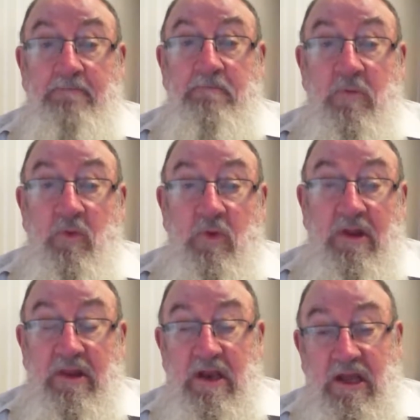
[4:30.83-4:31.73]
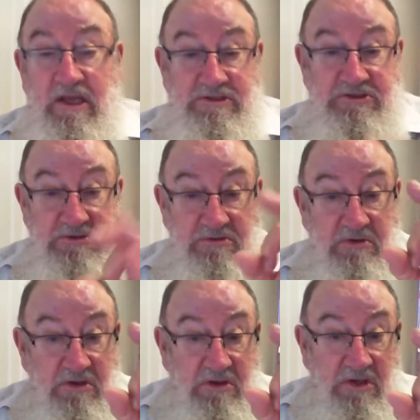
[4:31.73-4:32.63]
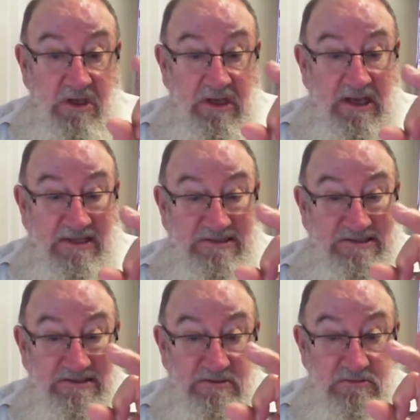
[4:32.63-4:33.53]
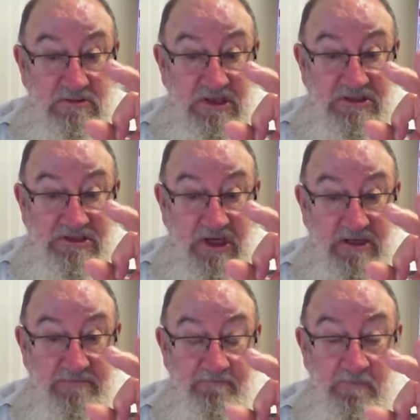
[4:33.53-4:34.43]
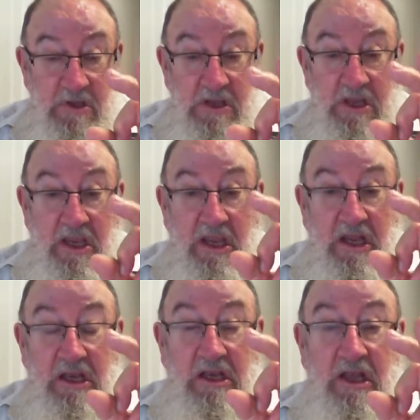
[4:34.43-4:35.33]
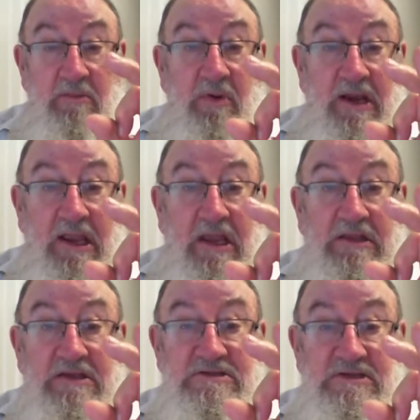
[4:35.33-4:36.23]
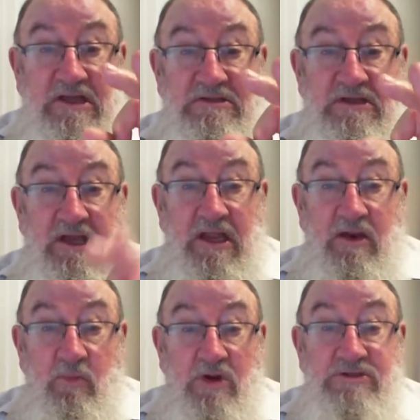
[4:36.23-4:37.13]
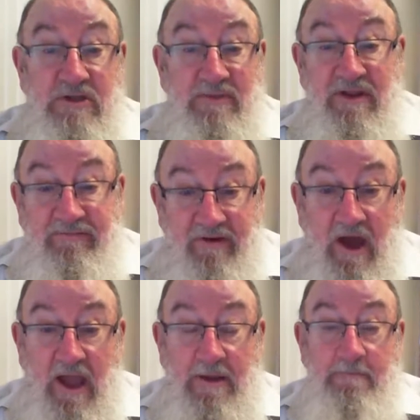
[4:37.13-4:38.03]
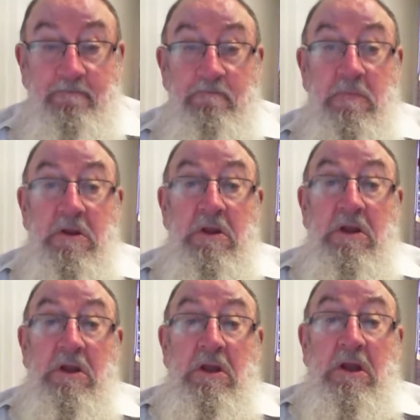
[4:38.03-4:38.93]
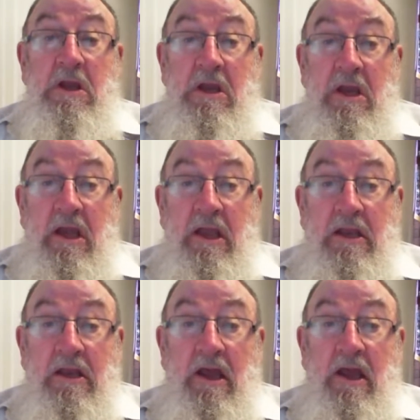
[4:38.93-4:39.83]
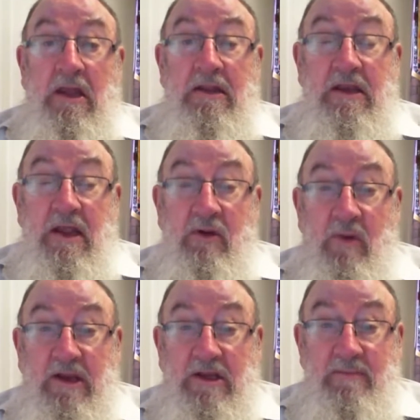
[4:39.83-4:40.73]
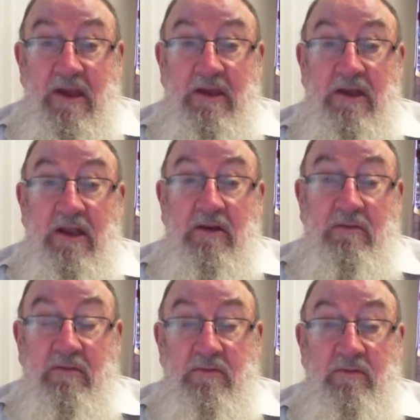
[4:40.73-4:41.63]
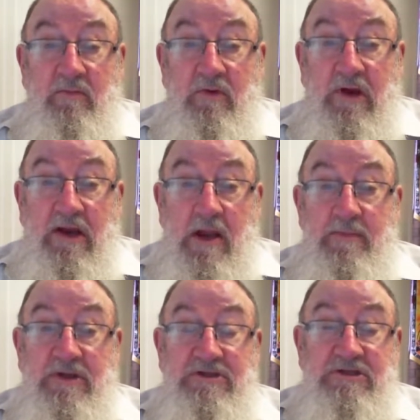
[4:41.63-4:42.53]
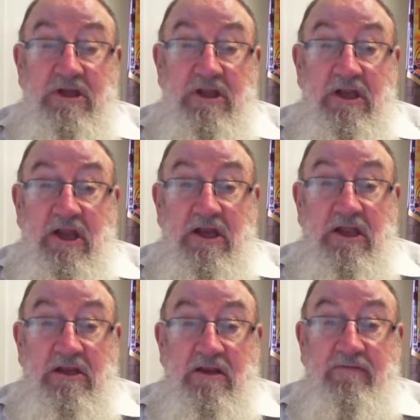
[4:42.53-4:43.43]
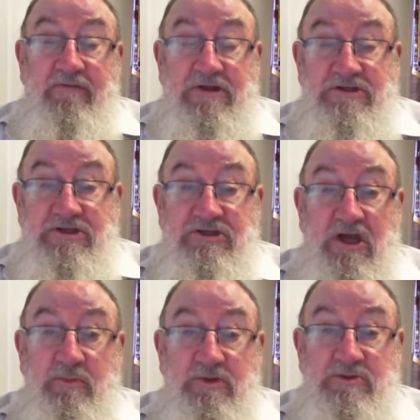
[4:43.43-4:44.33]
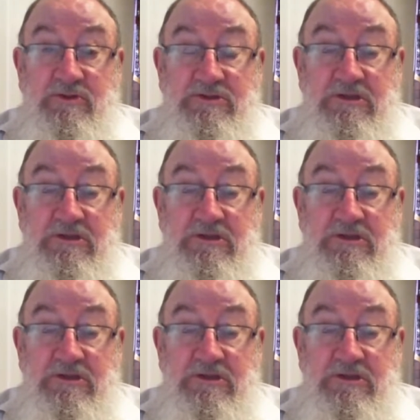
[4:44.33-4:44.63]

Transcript: rather large nuts inside, and they'd break out these nuts and they'd roast them in the fire. And then they'd rake them out and crack open the shell, and they'd eat the flesh inside, which was